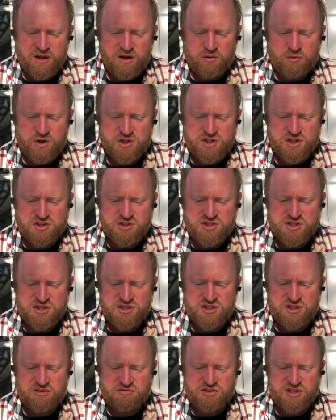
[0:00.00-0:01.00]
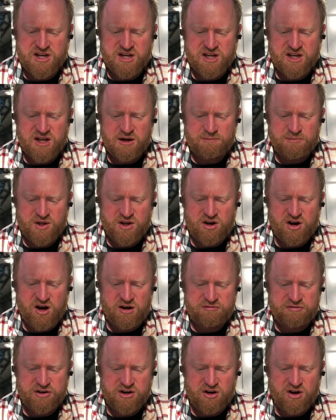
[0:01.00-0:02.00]
which consisted of taking up the
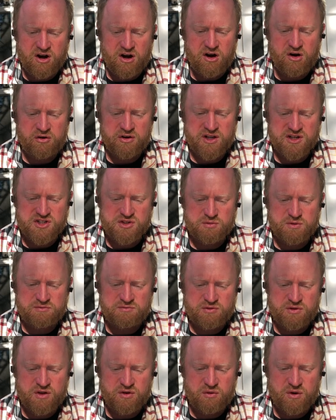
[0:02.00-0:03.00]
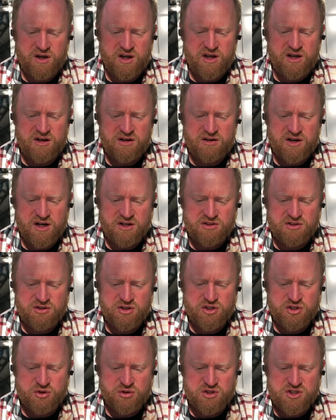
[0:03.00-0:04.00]
coffin and hauling it swiftly away, not to
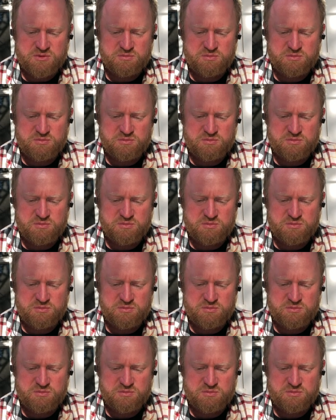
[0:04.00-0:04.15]
the church